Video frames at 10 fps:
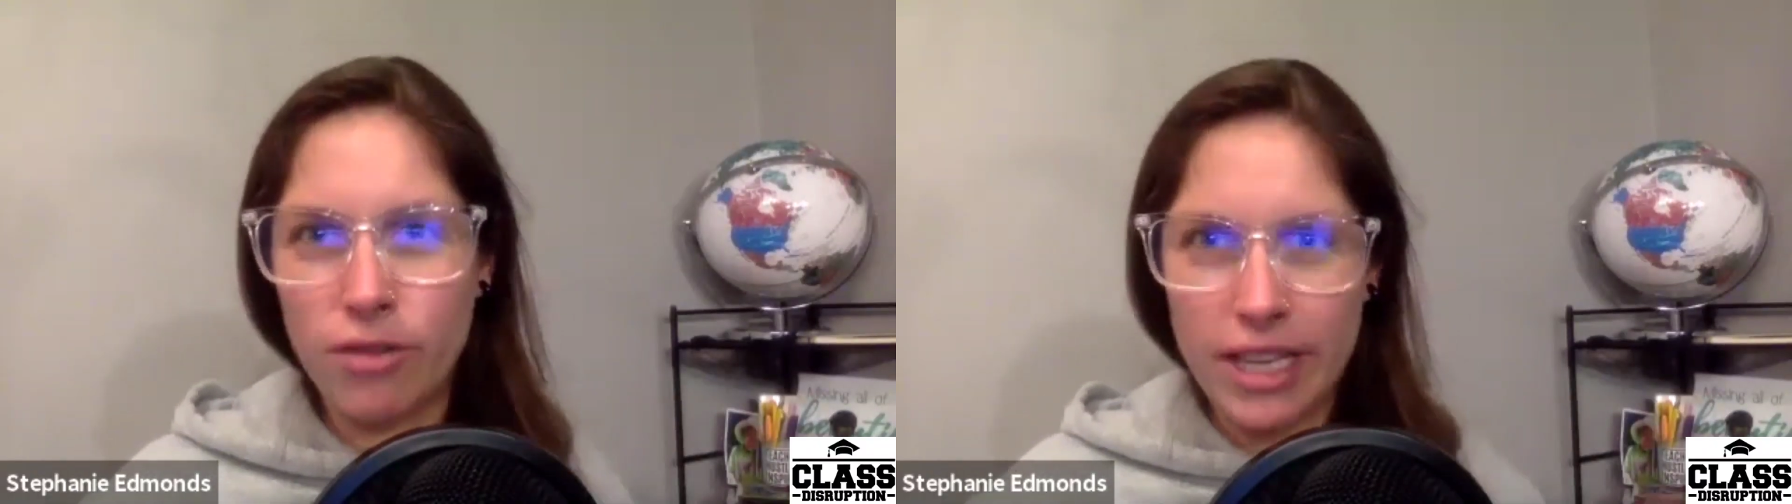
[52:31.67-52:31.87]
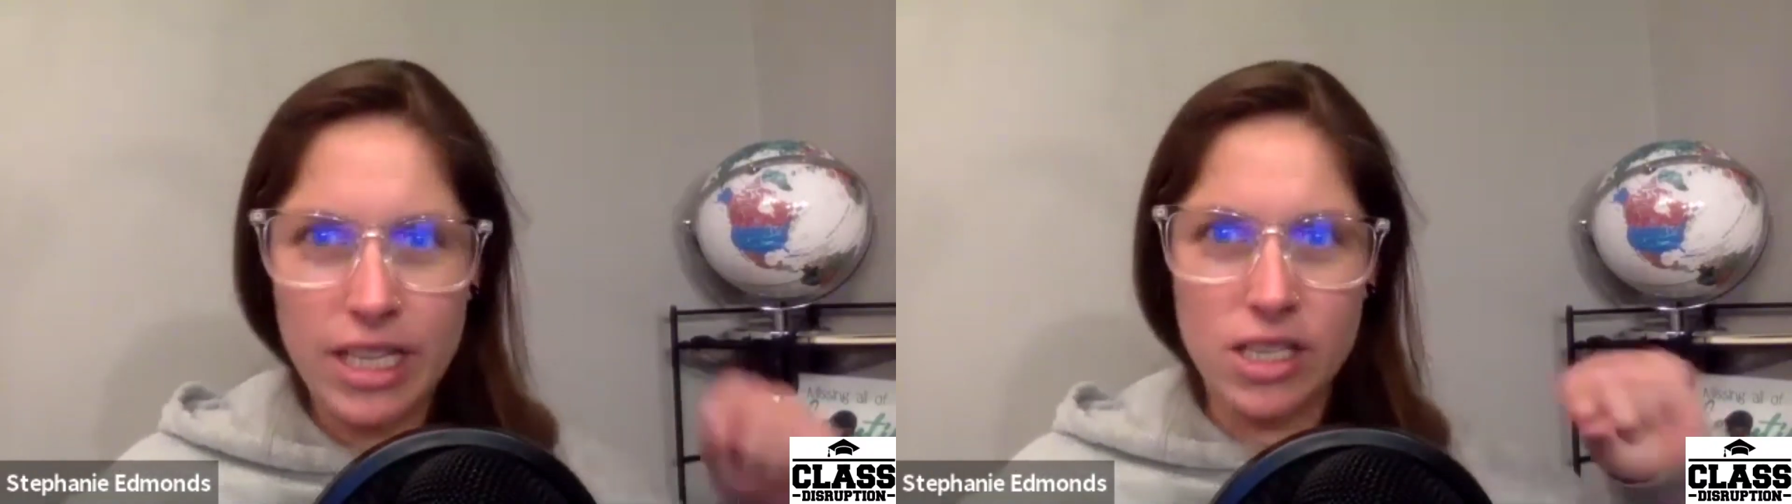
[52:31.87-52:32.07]

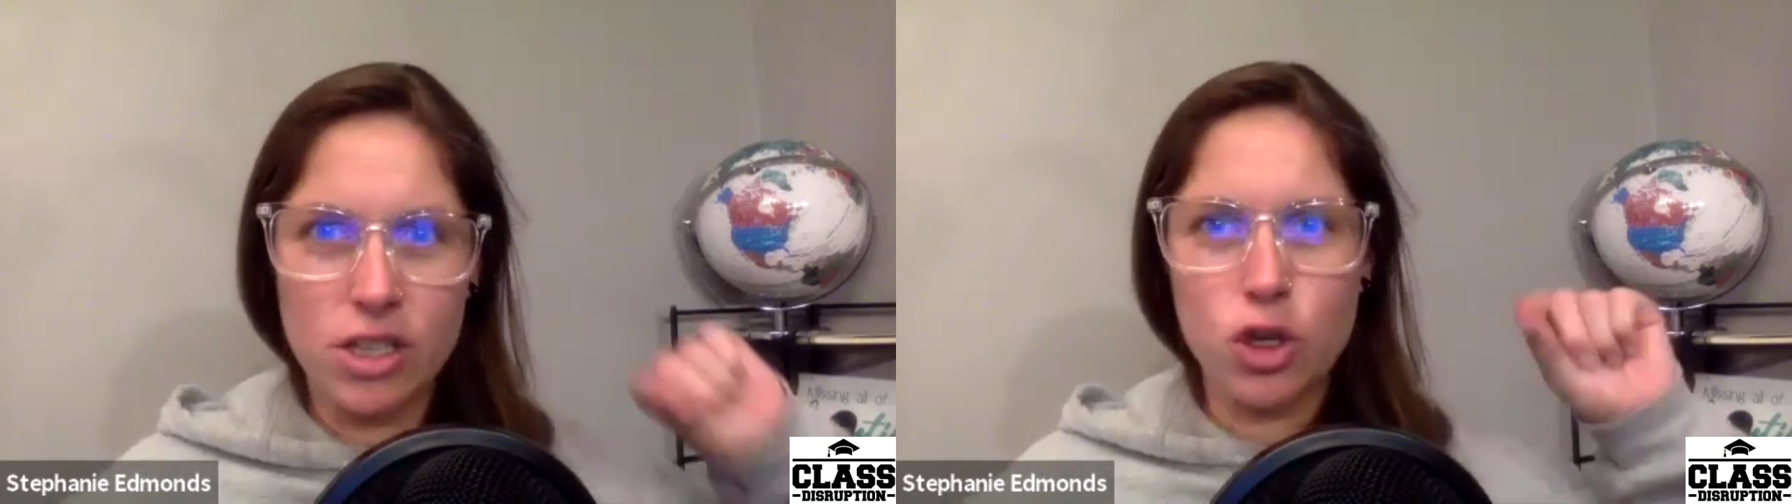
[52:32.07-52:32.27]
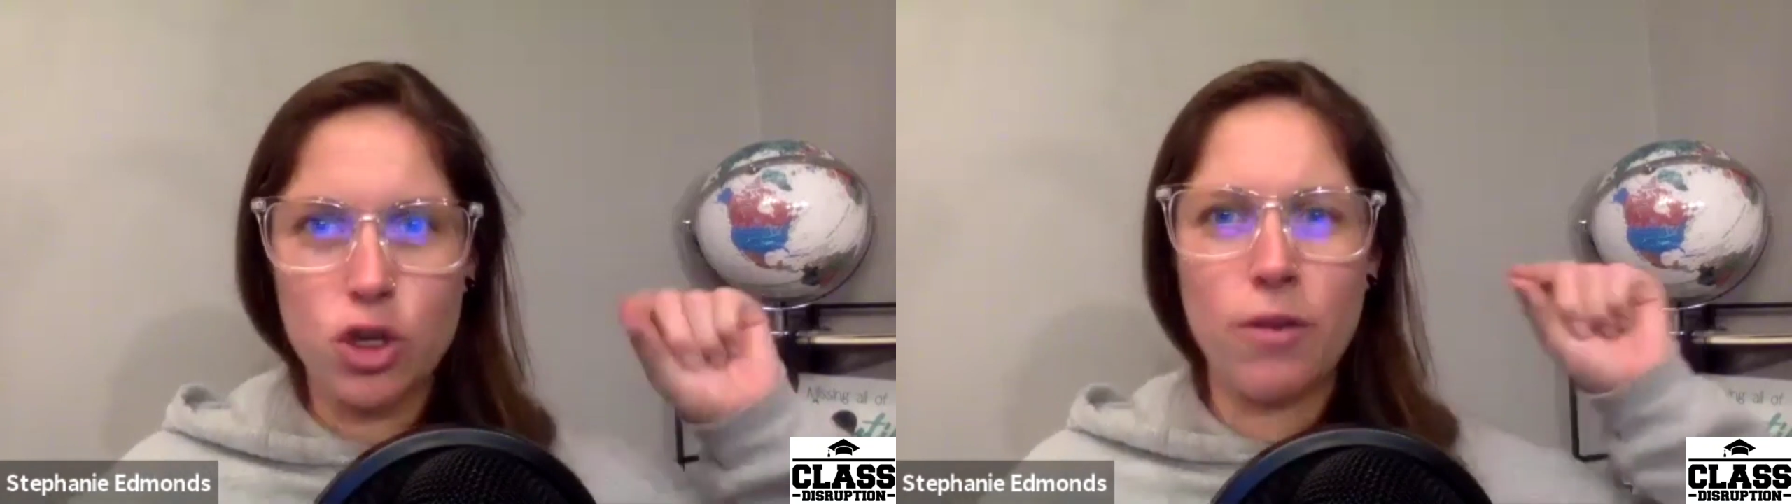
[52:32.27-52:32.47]
like these
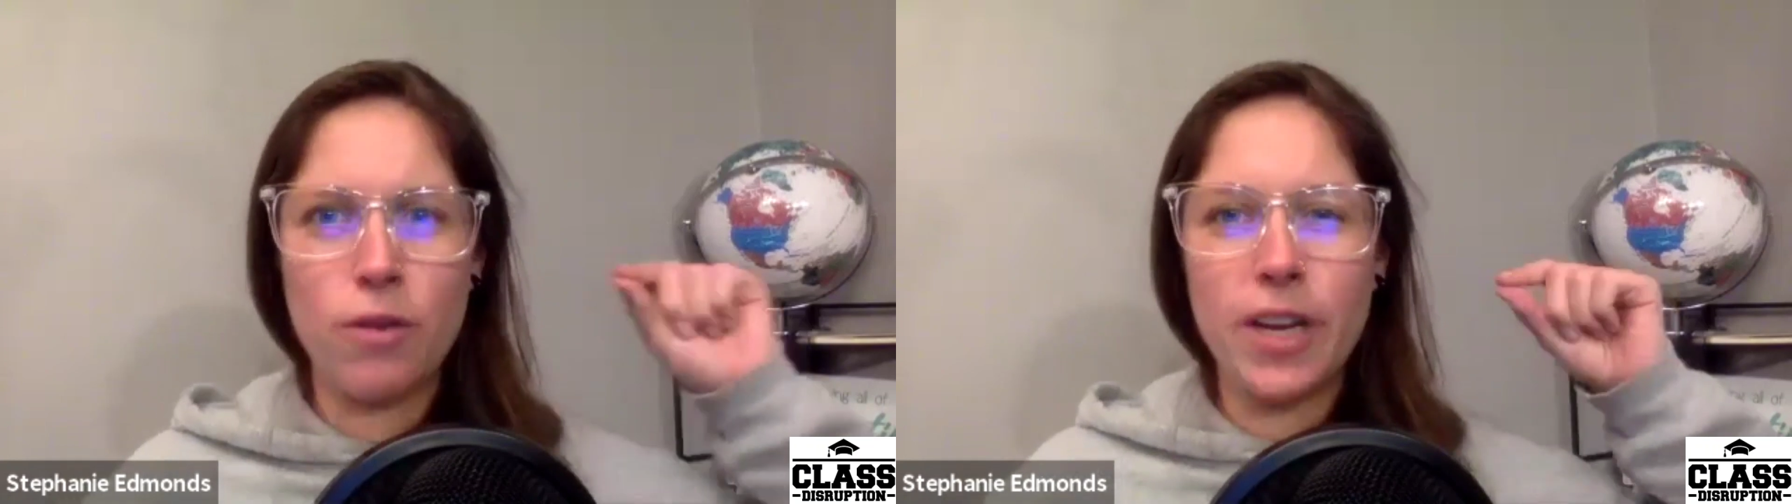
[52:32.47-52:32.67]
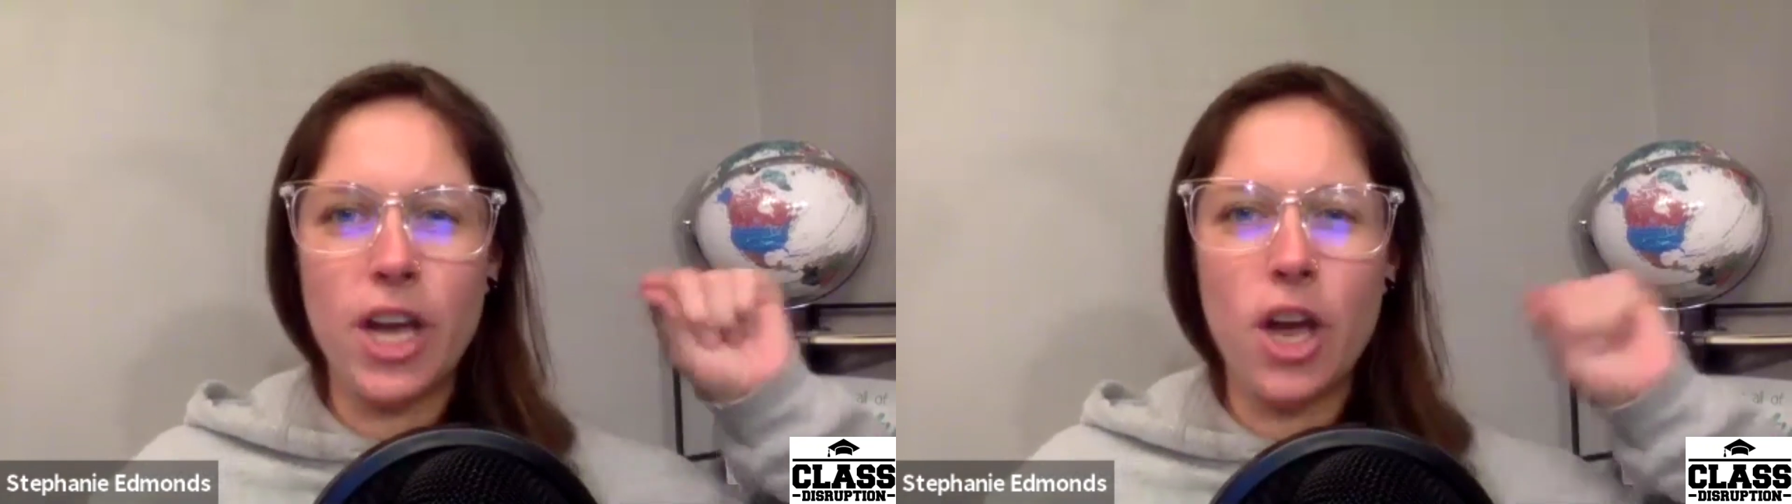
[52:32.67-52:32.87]
little
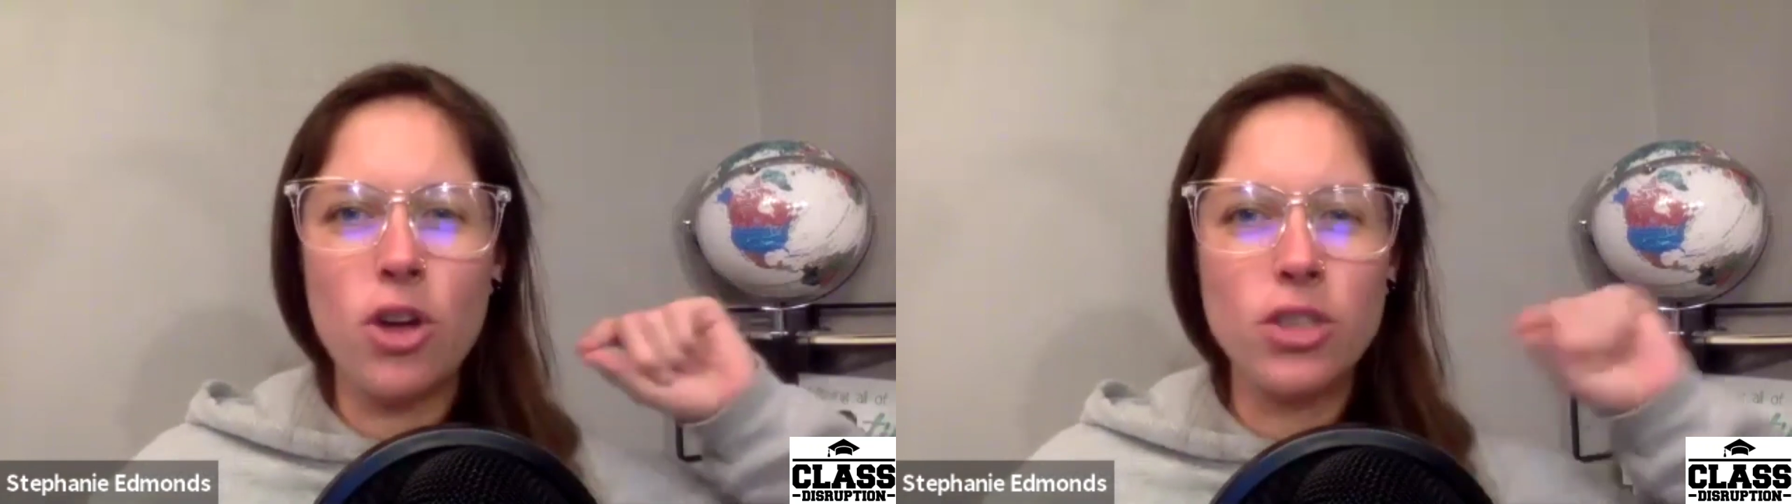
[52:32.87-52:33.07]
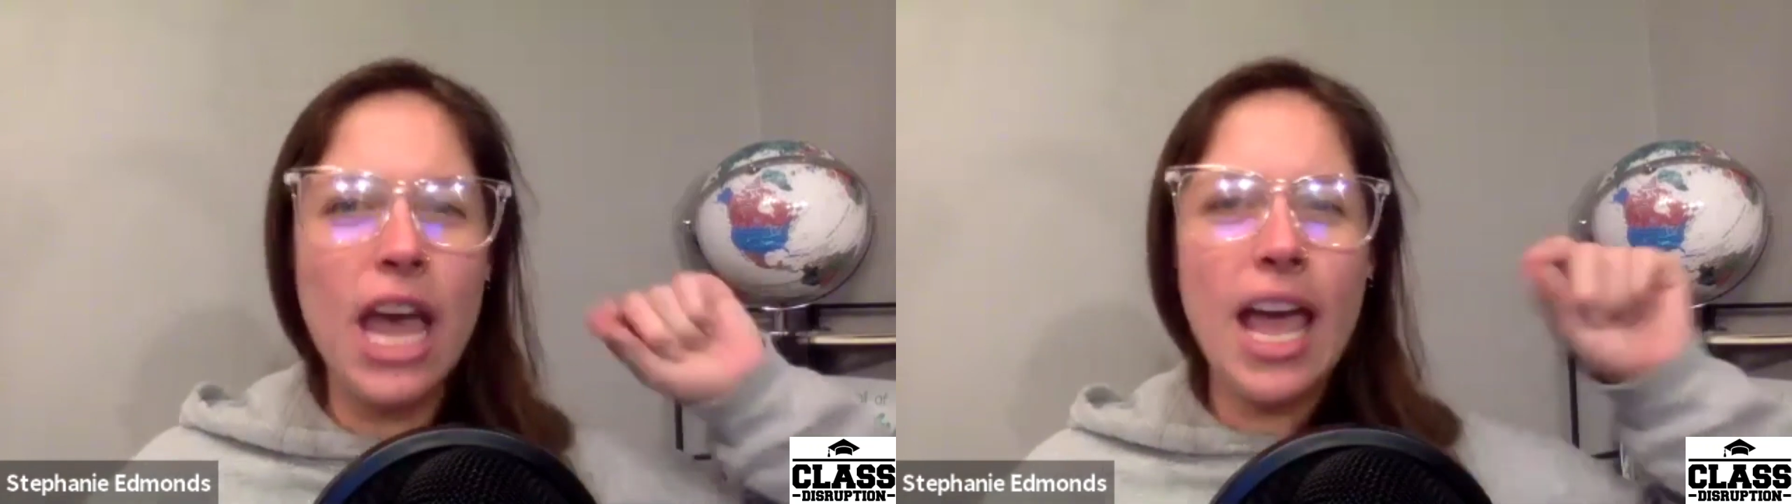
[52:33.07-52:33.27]
short videos.